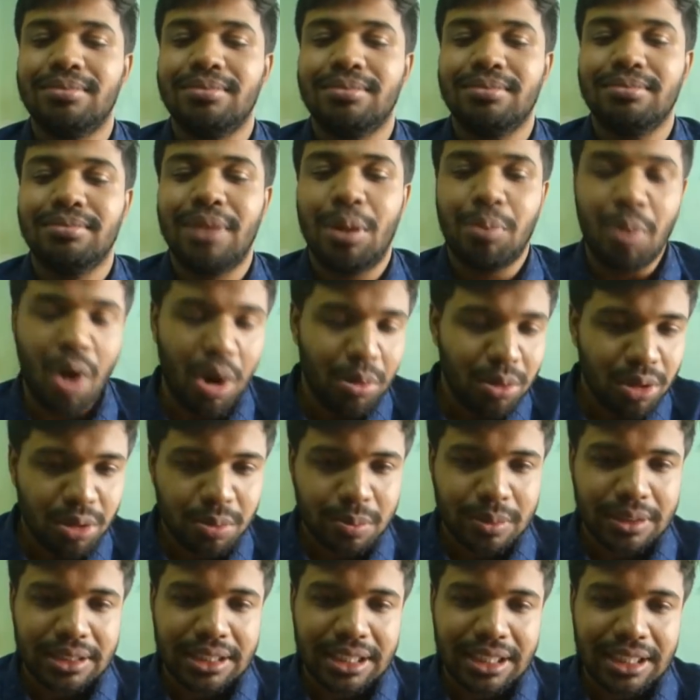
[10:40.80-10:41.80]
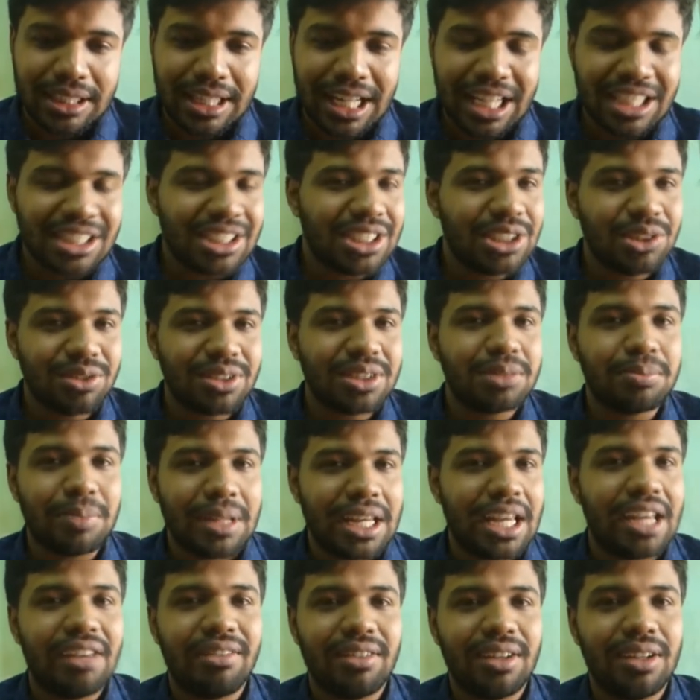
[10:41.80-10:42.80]
My mom opened it, and she was
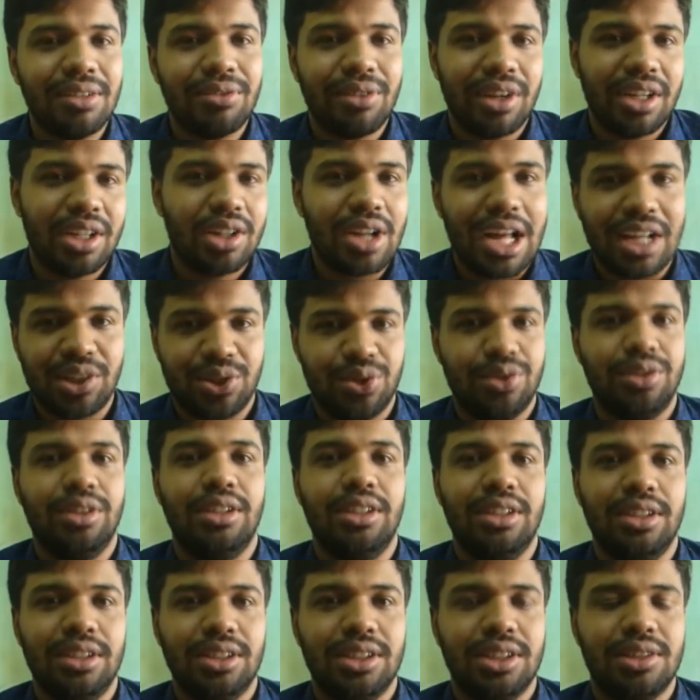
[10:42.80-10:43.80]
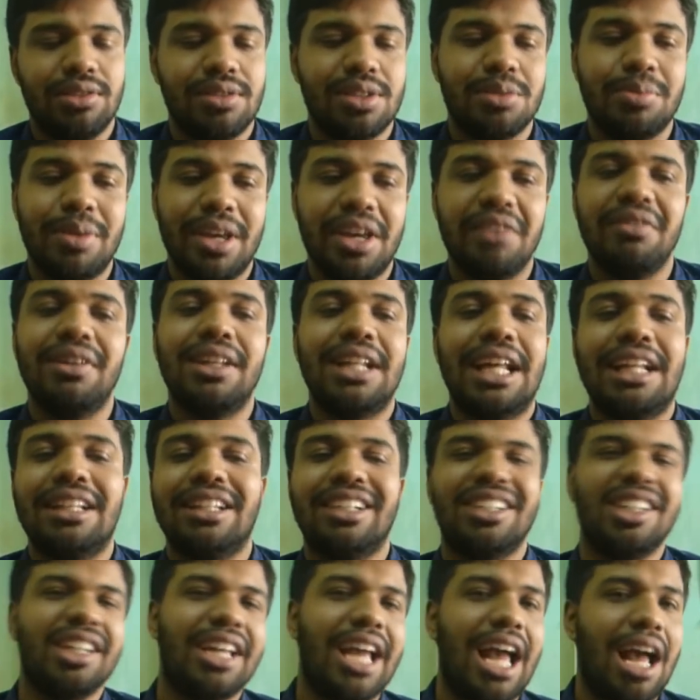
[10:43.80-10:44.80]
behaving very naturally. She was behaving like
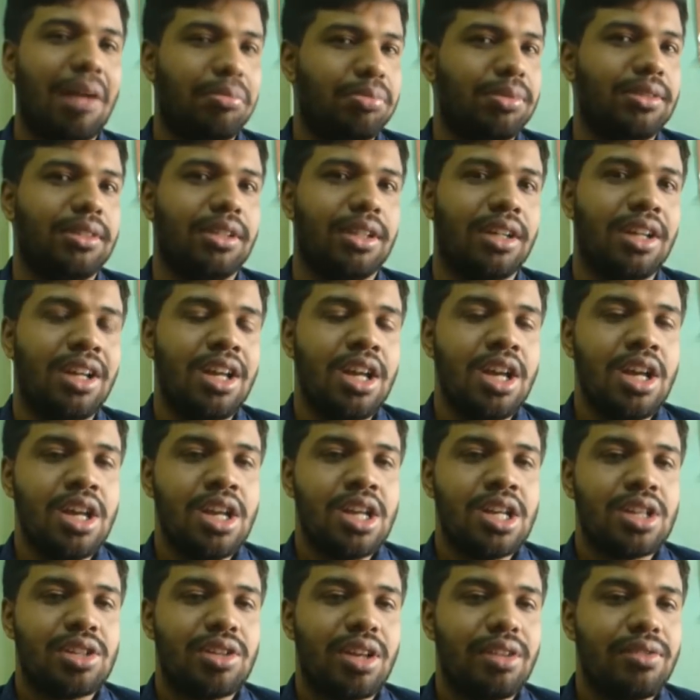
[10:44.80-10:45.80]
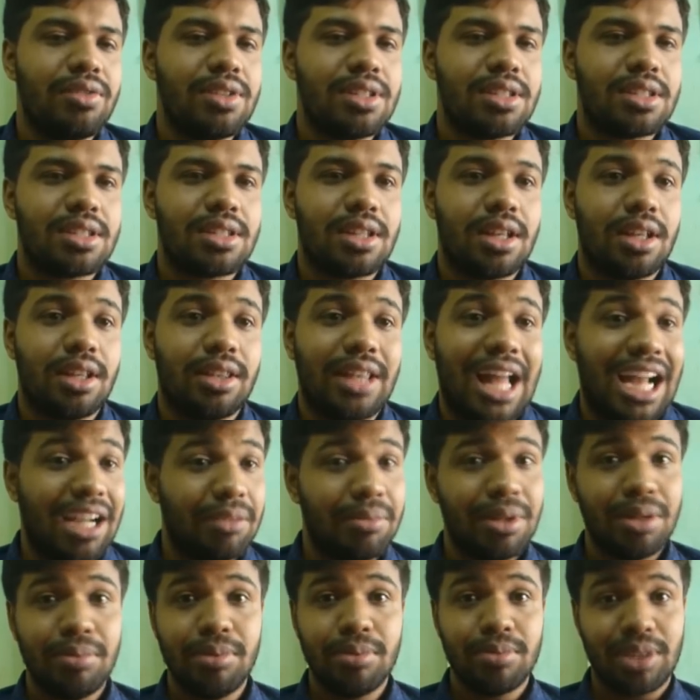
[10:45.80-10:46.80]
nothing happened. So that
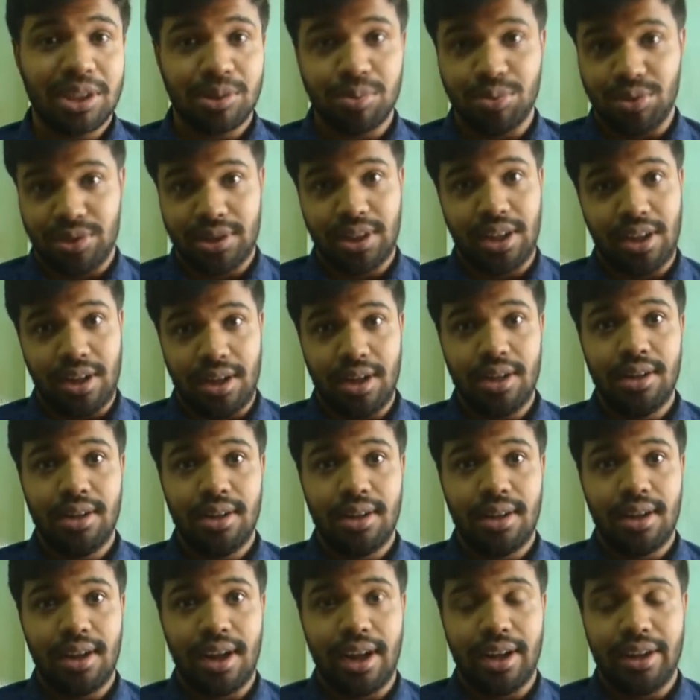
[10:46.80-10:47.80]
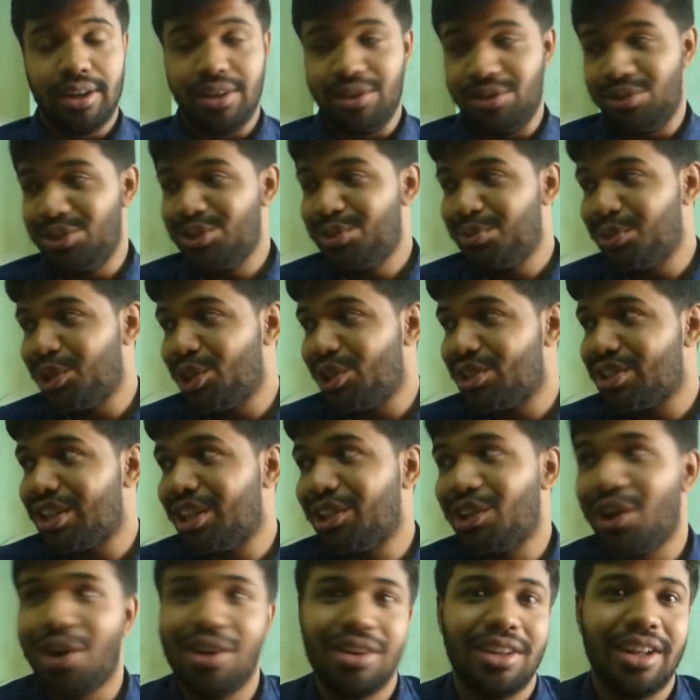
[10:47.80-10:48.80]
made me much more scared and nervous, because I
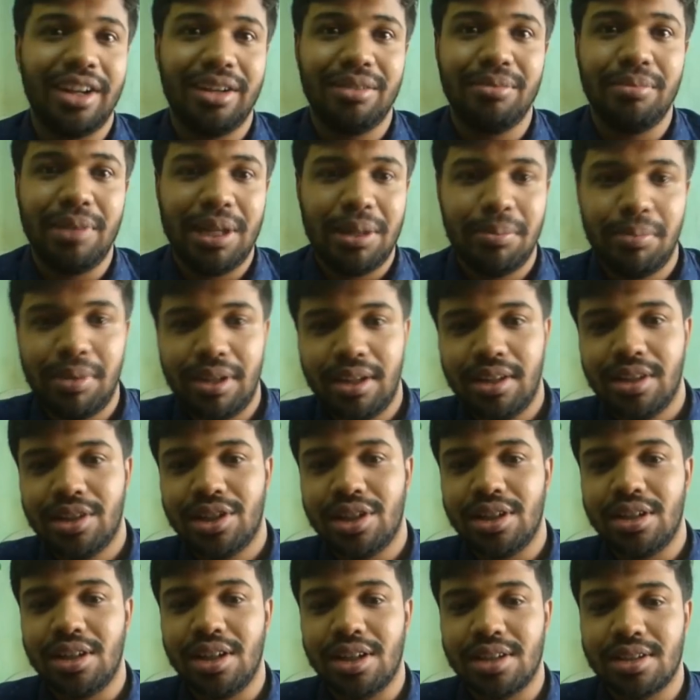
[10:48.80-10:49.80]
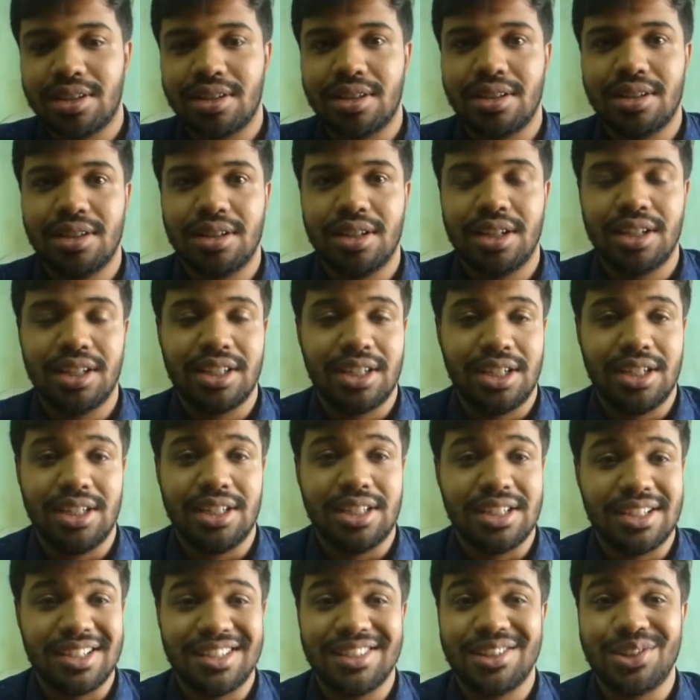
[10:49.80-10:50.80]
thought that maybe she
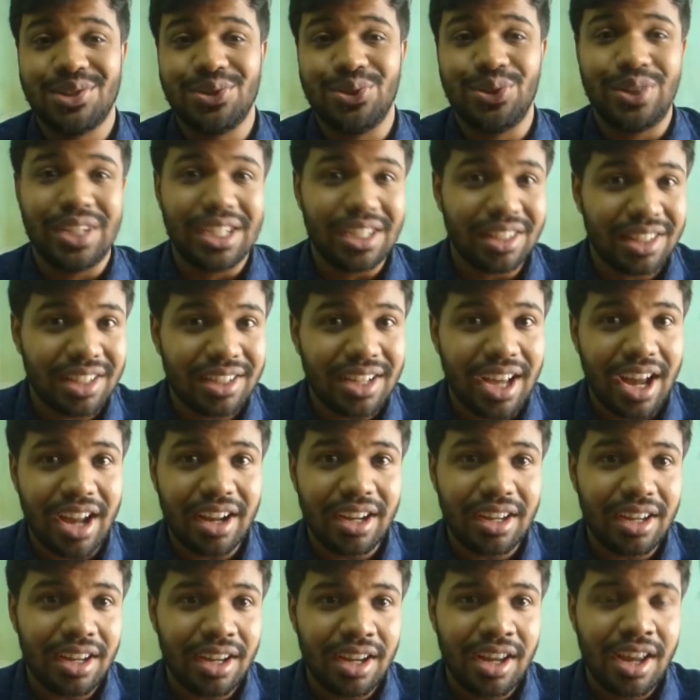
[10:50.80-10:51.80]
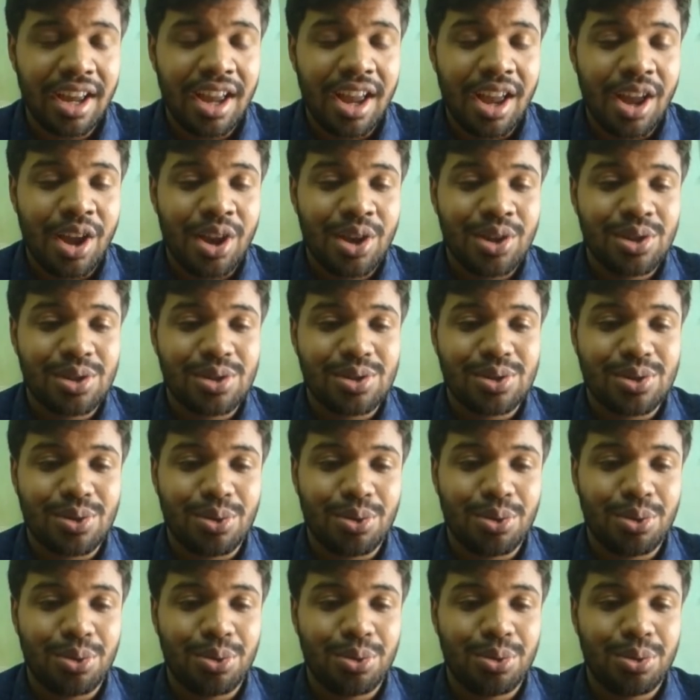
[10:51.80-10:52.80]
didn't read the diary.
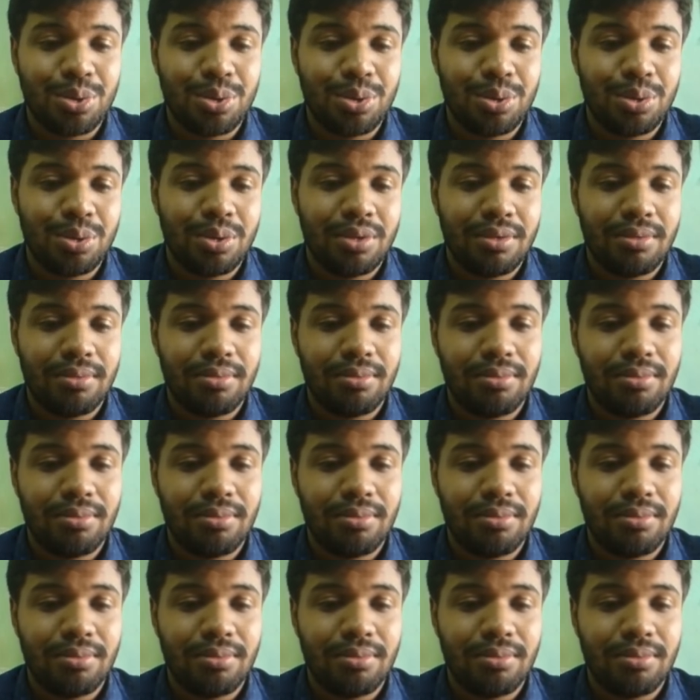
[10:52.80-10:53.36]
So